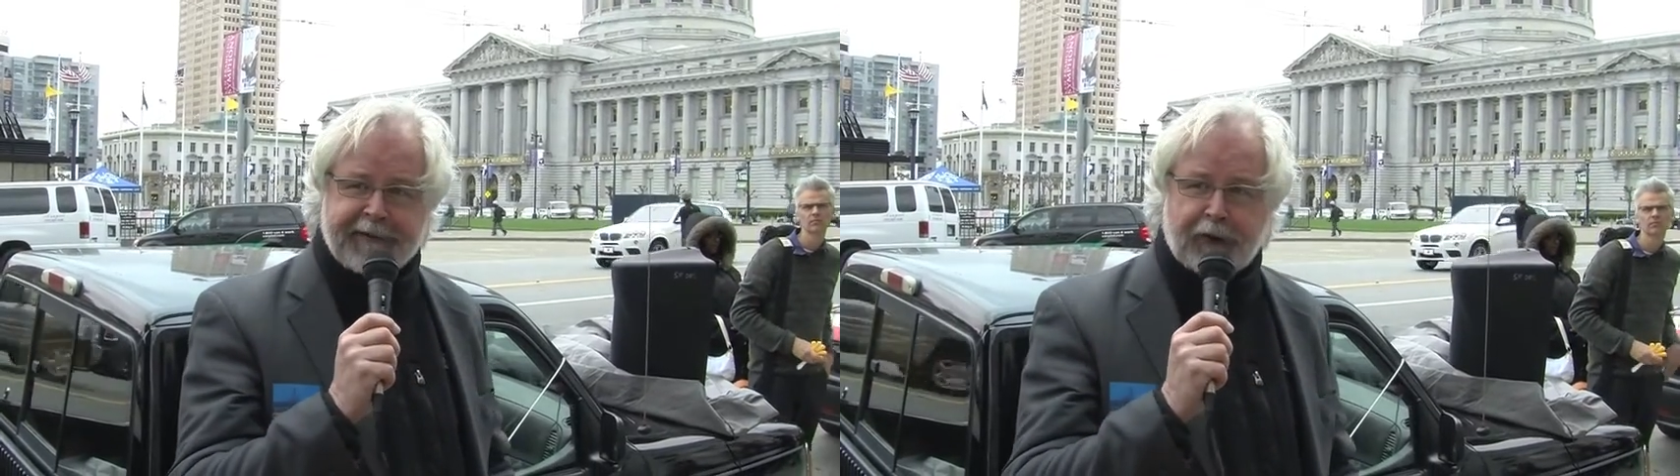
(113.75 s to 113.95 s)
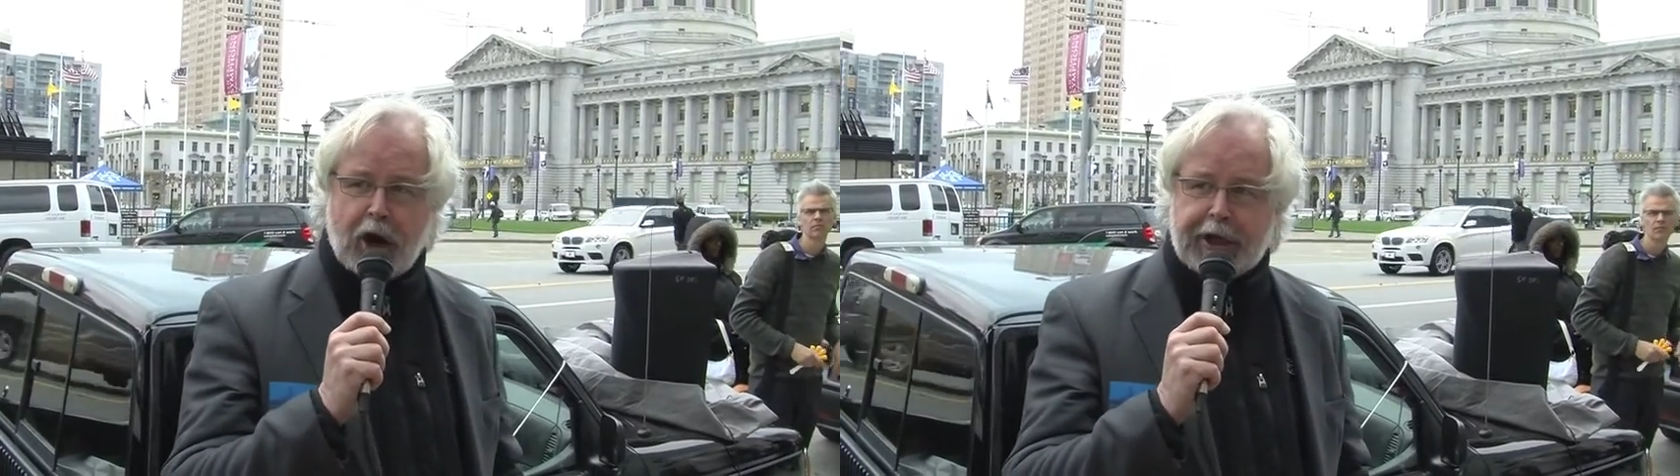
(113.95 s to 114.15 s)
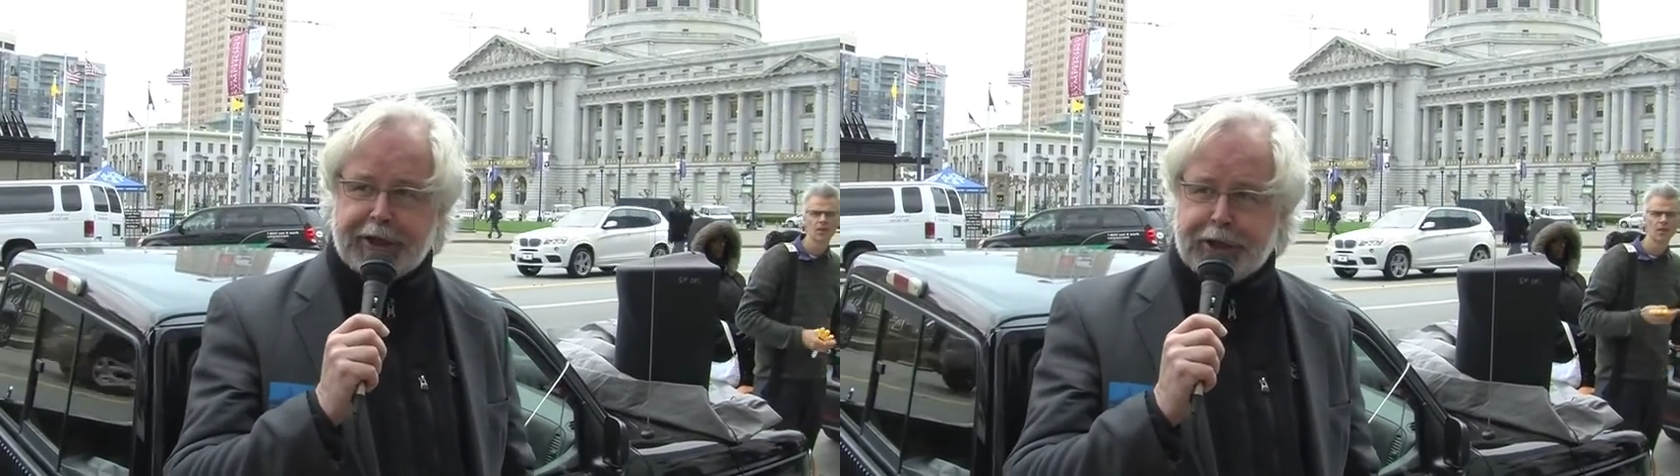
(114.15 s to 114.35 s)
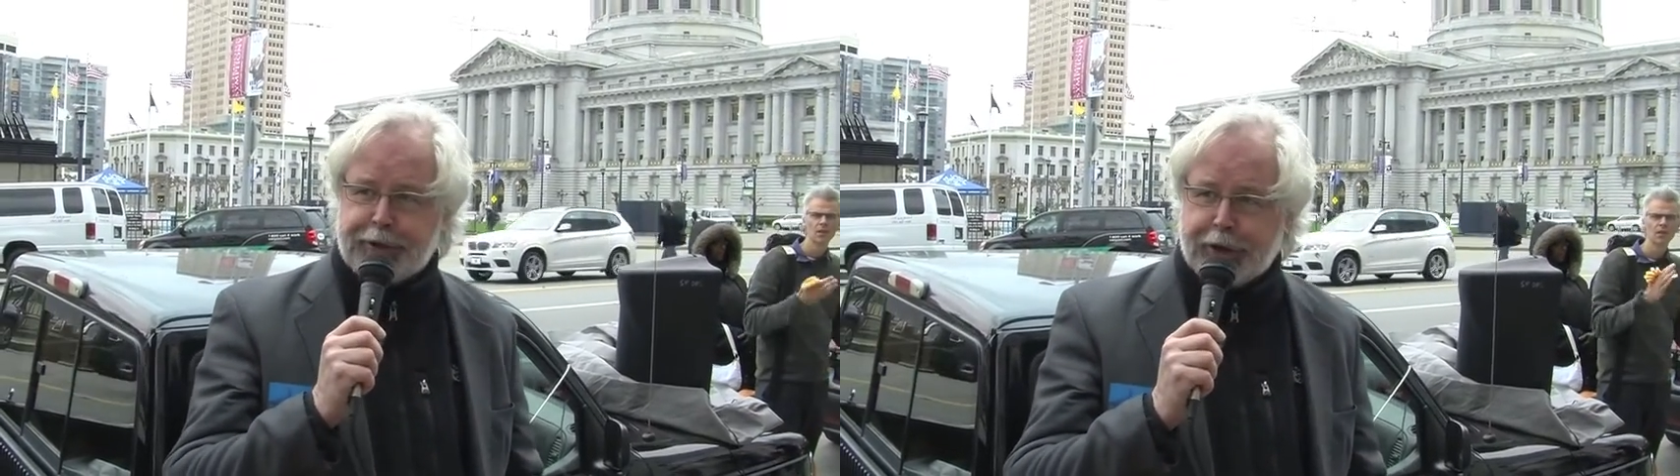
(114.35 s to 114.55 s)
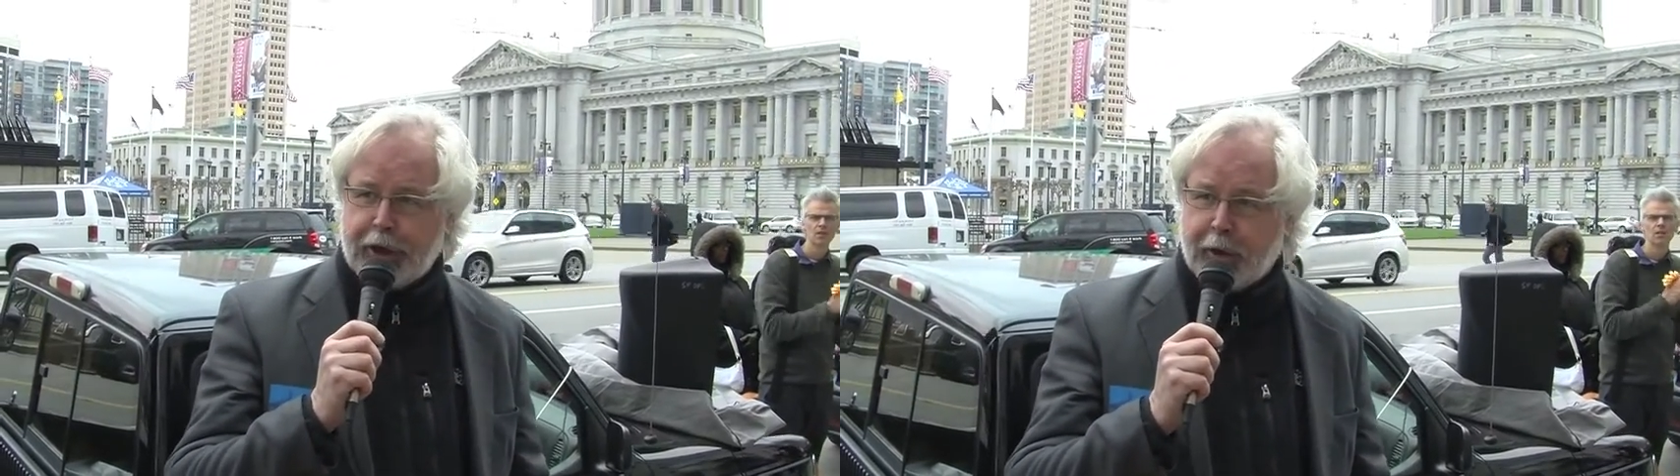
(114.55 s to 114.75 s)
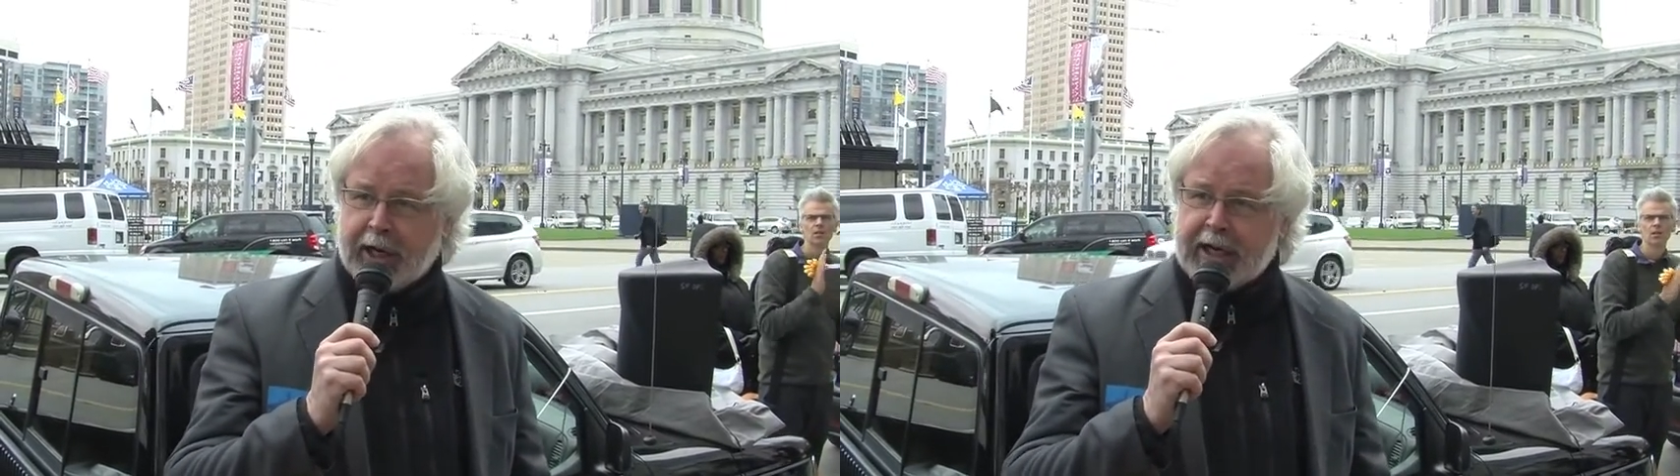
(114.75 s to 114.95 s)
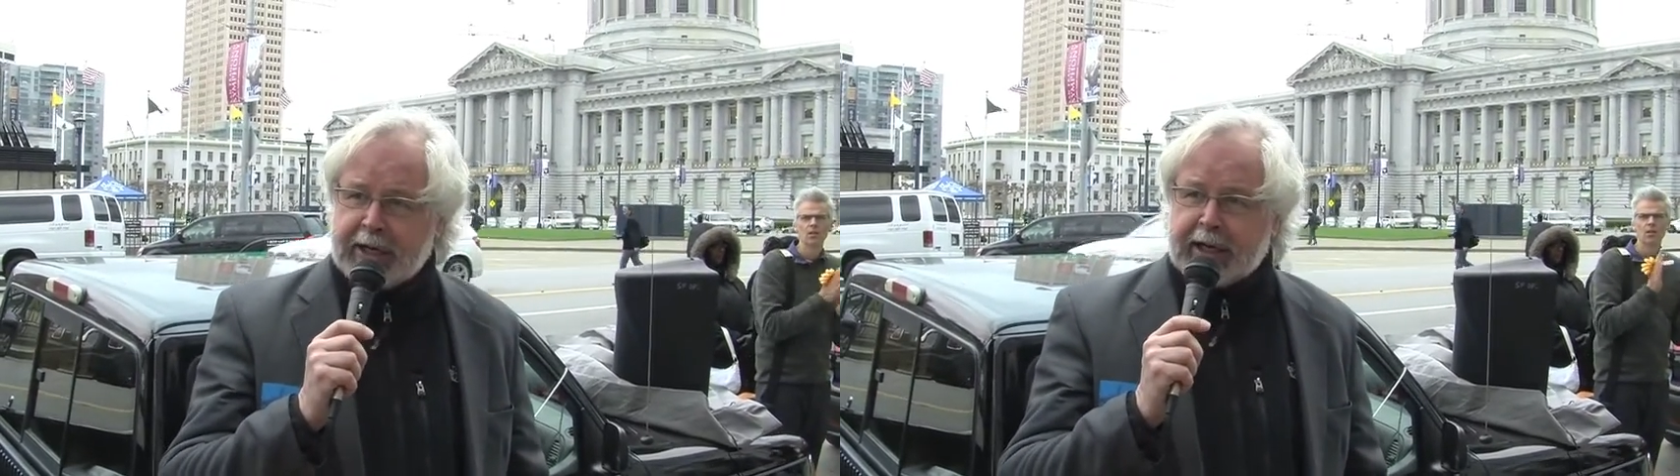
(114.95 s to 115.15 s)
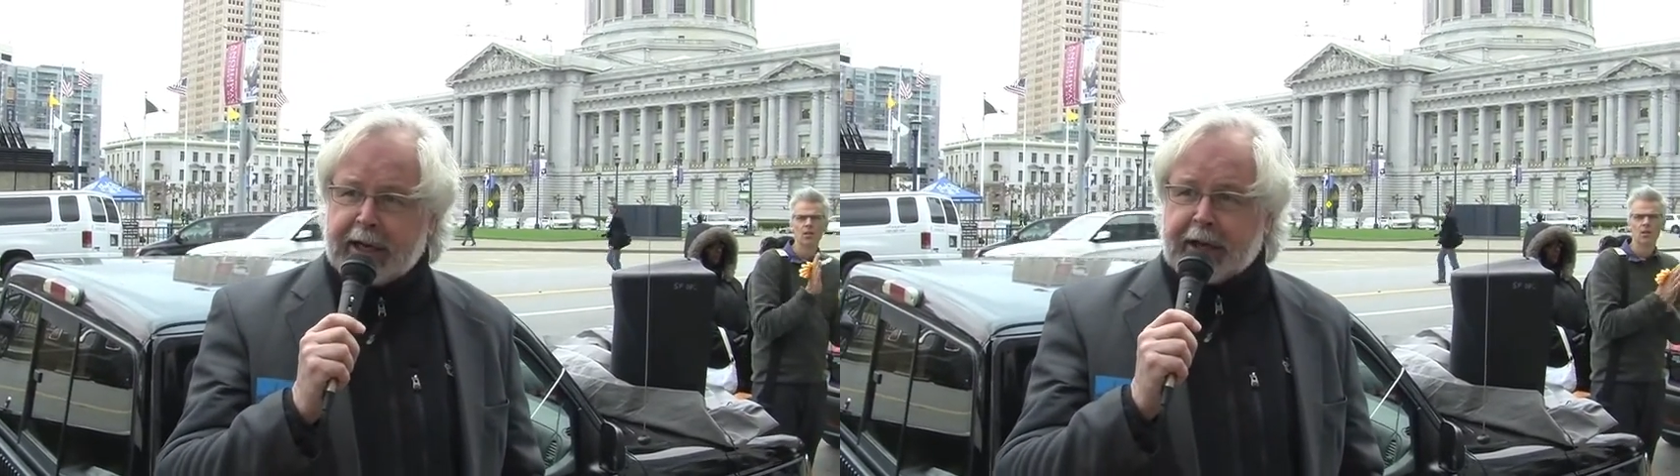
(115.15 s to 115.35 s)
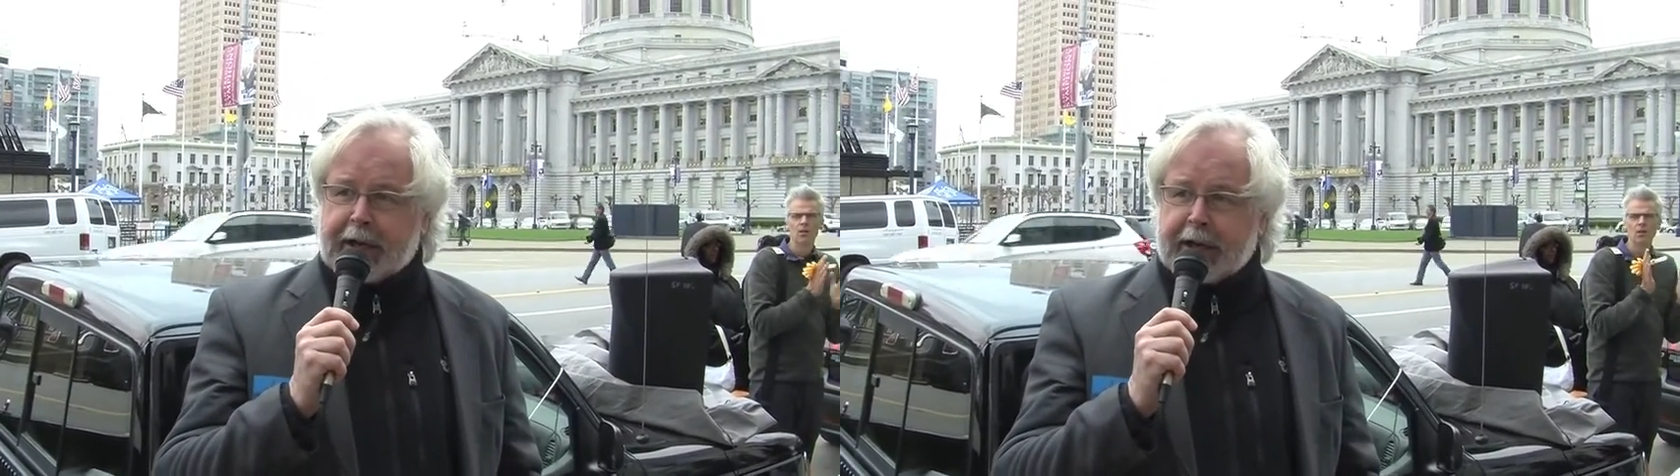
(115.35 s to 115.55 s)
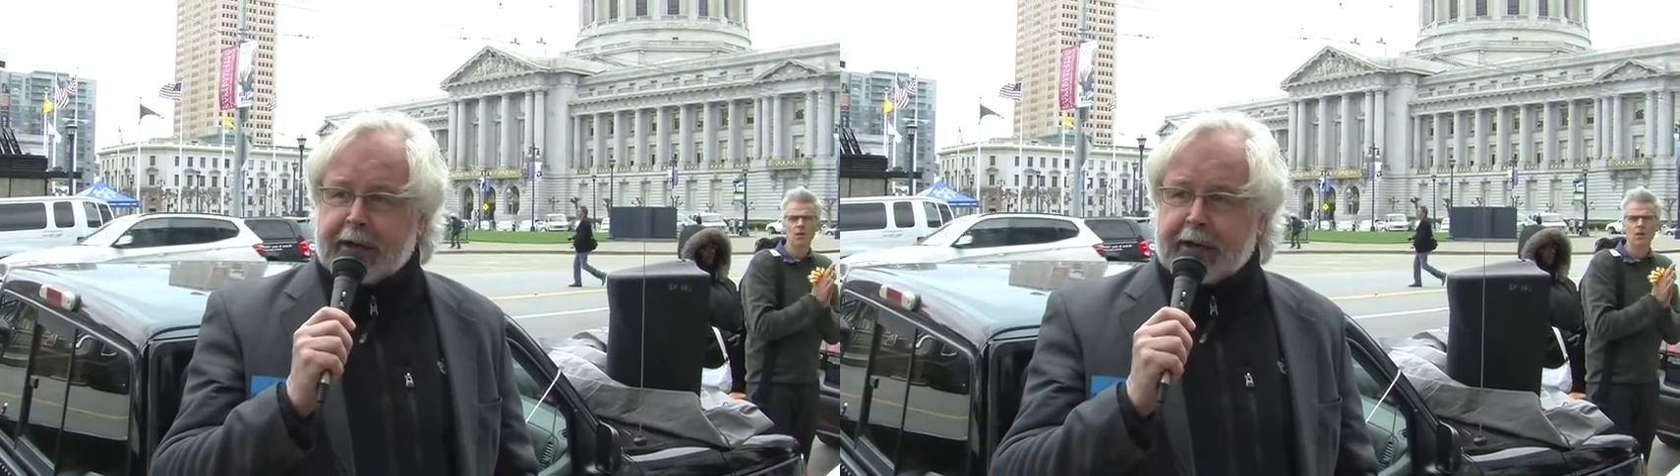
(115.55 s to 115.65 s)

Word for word: for all that you do.